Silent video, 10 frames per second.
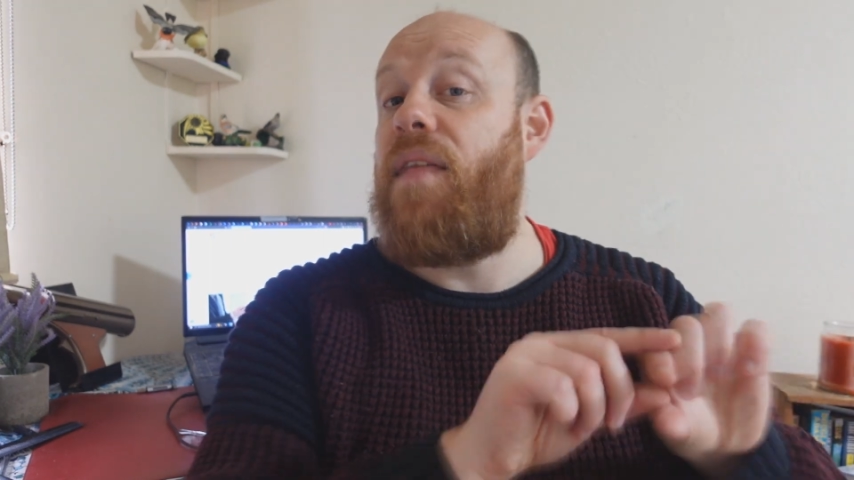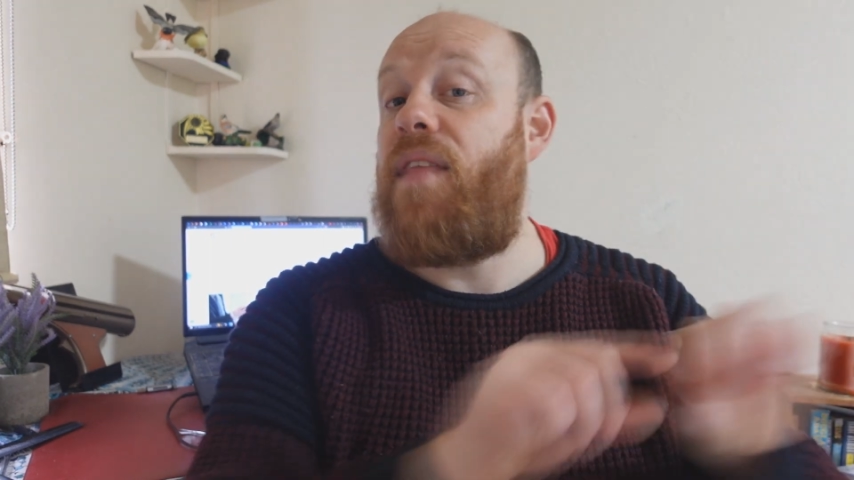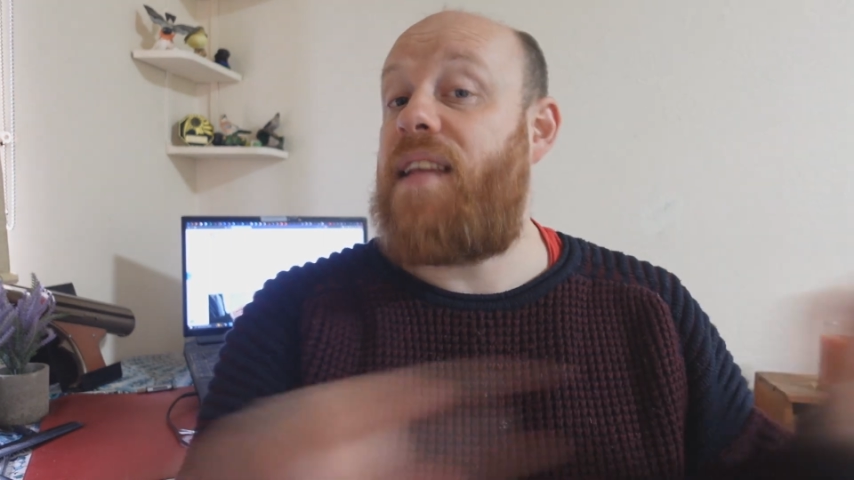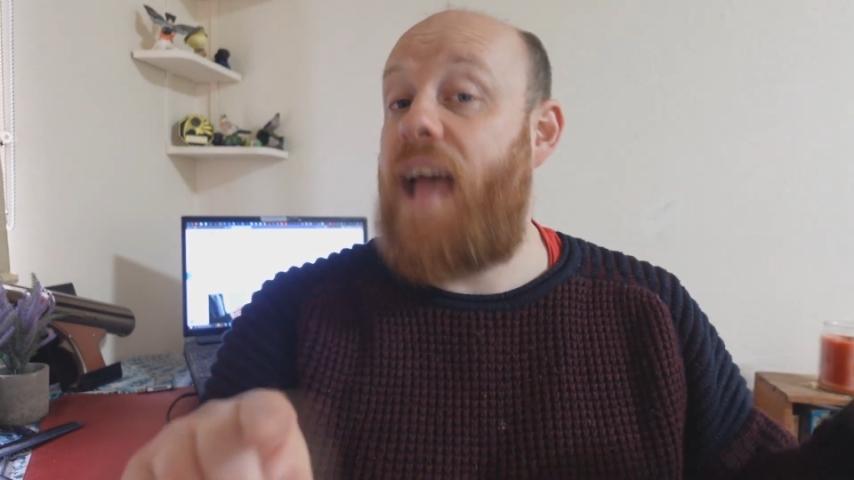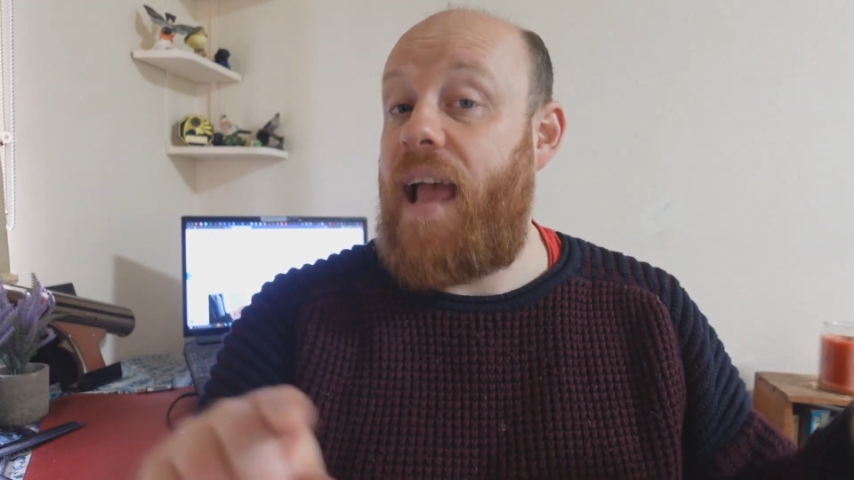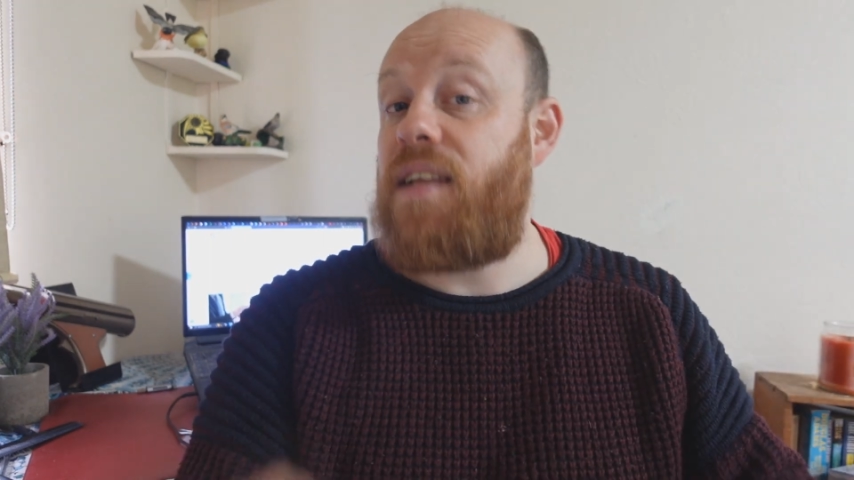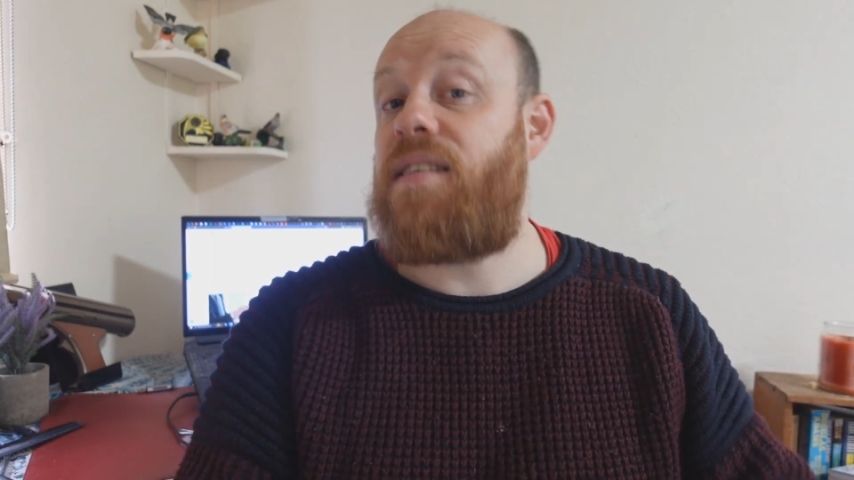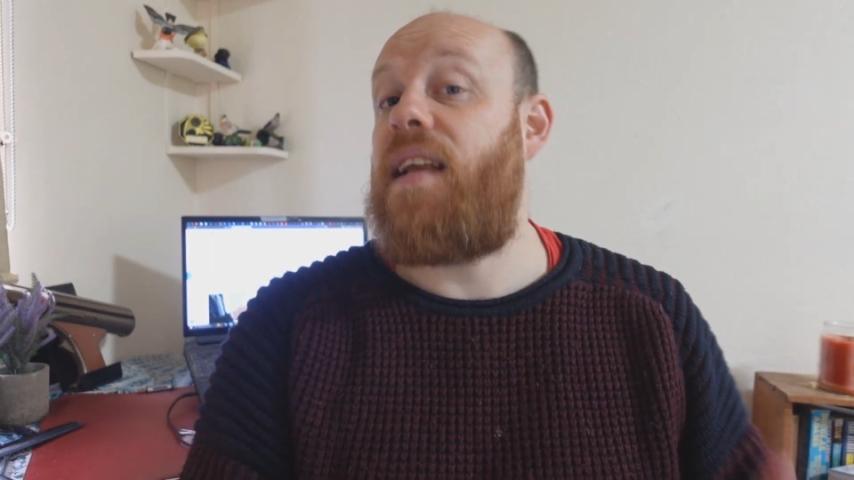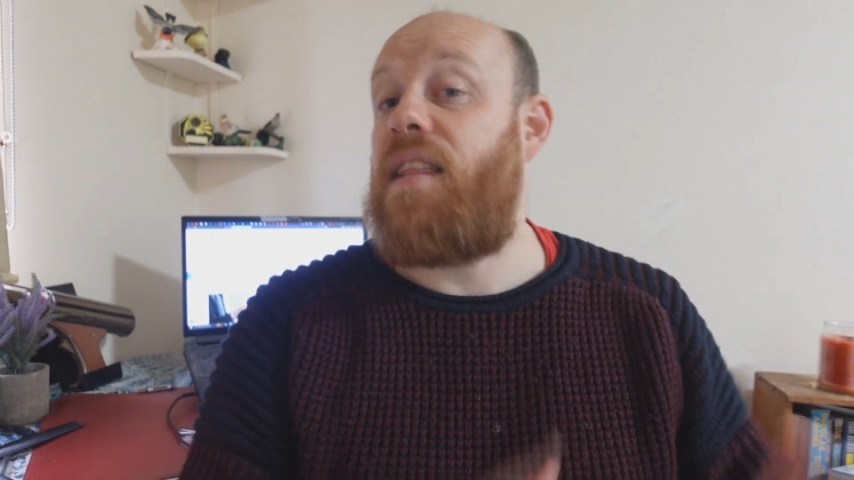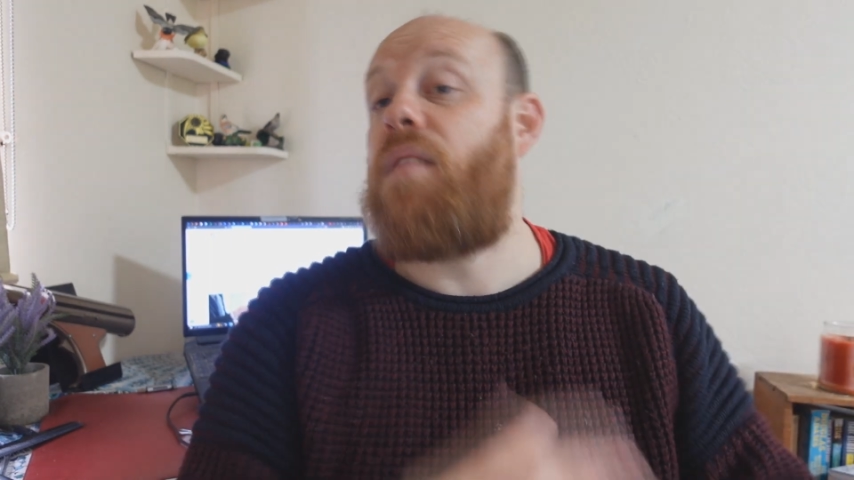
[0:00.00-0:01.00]
in the
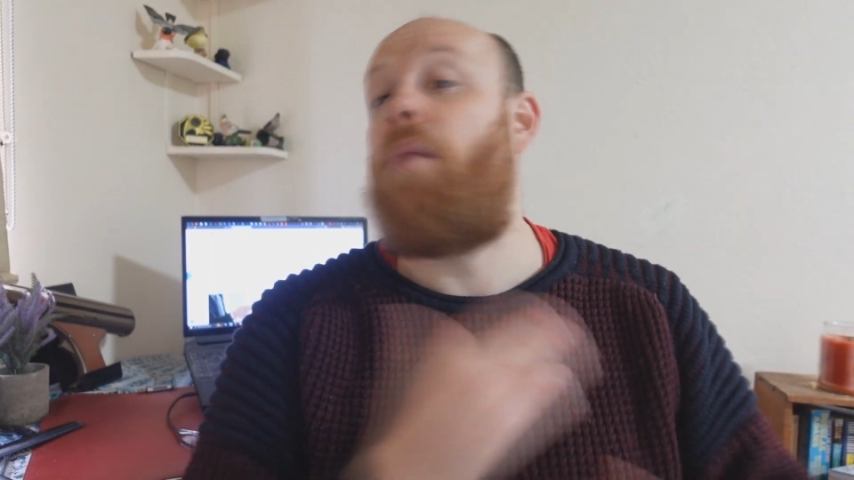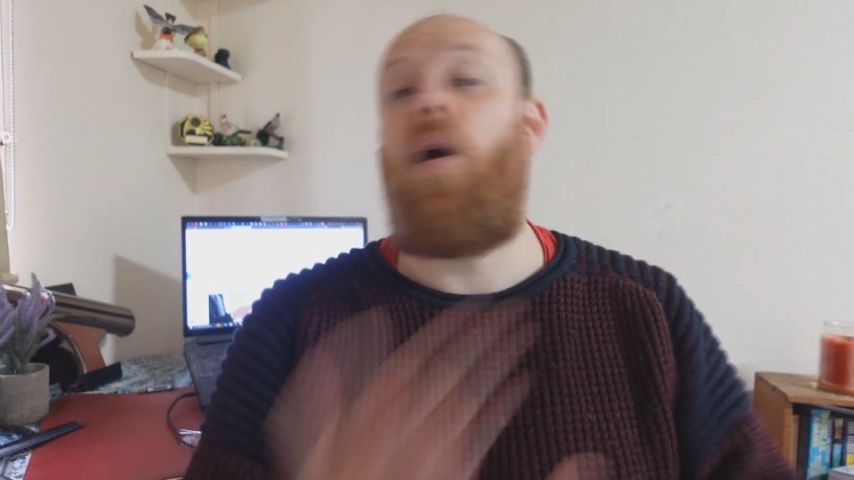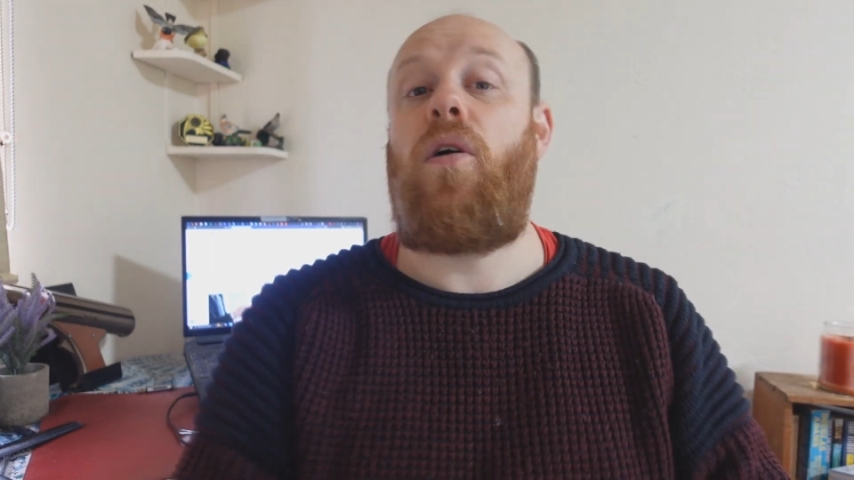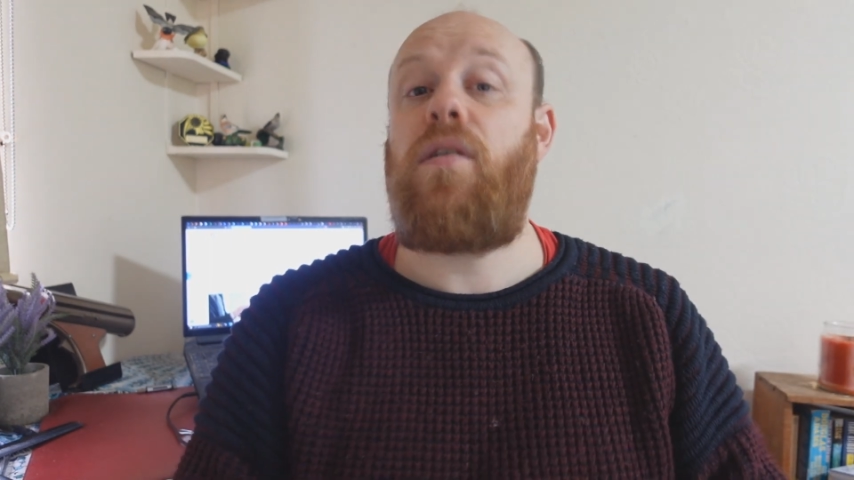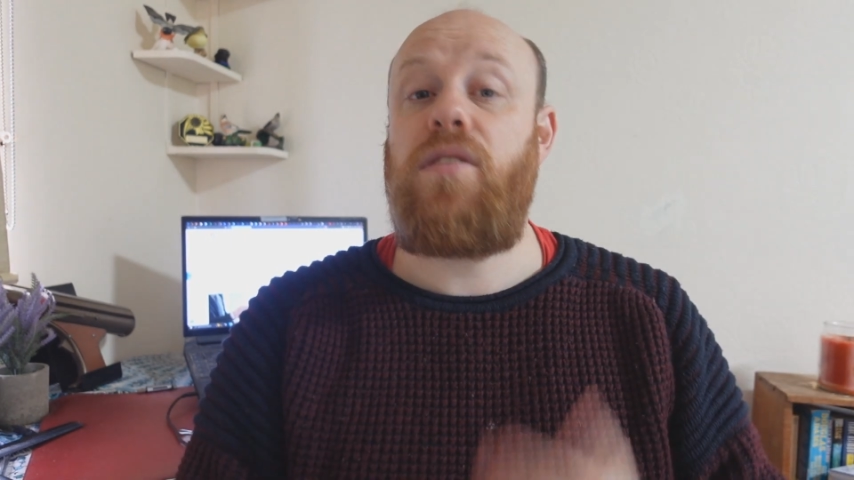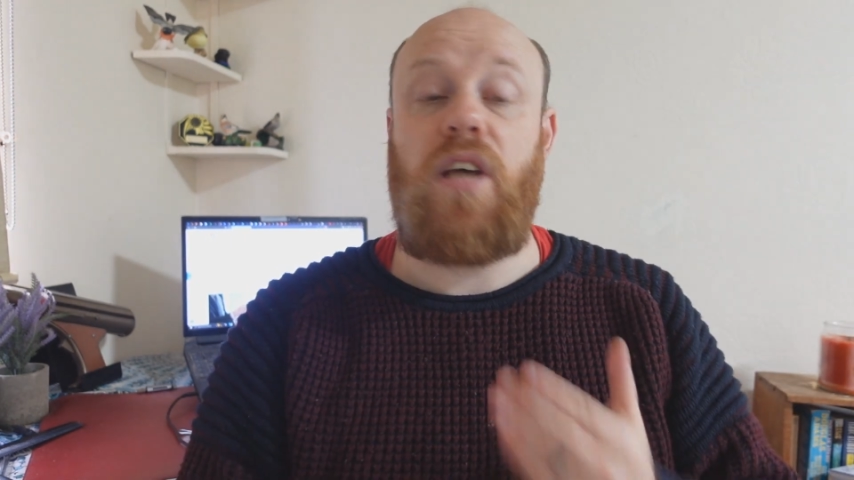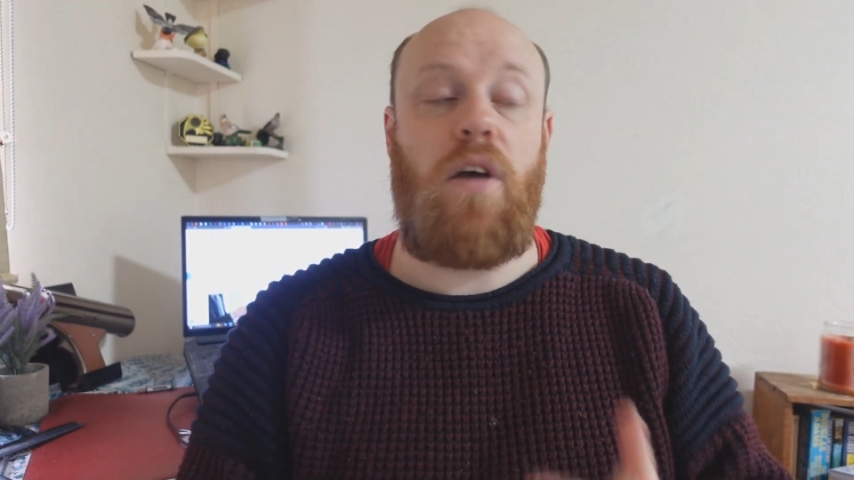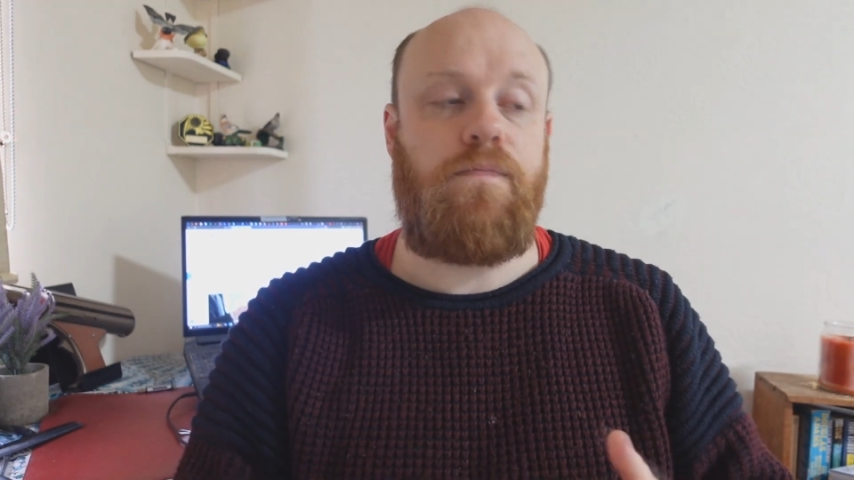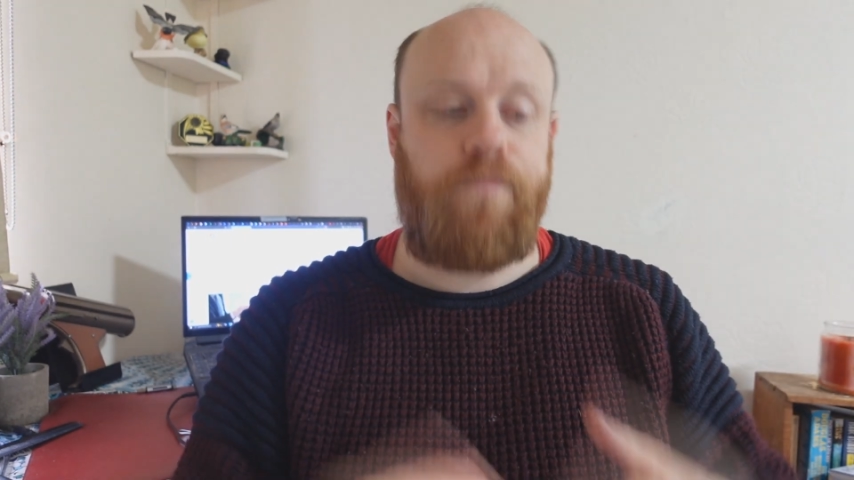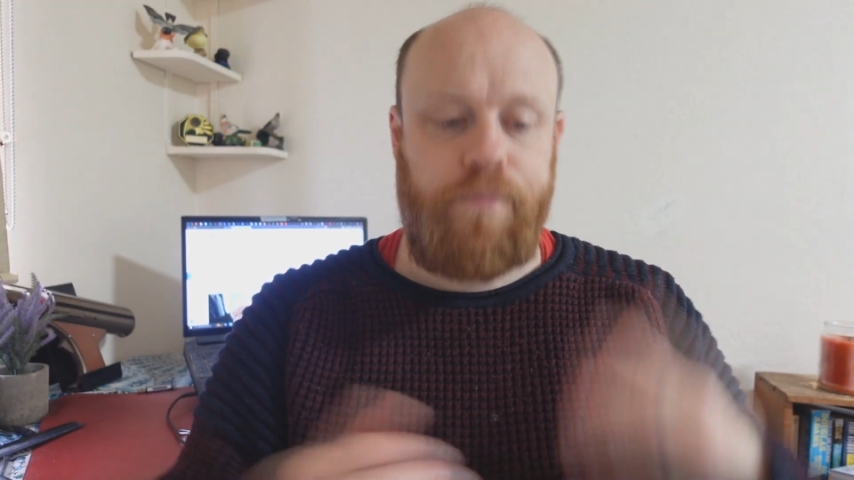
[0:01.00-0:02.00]
text in the blog. So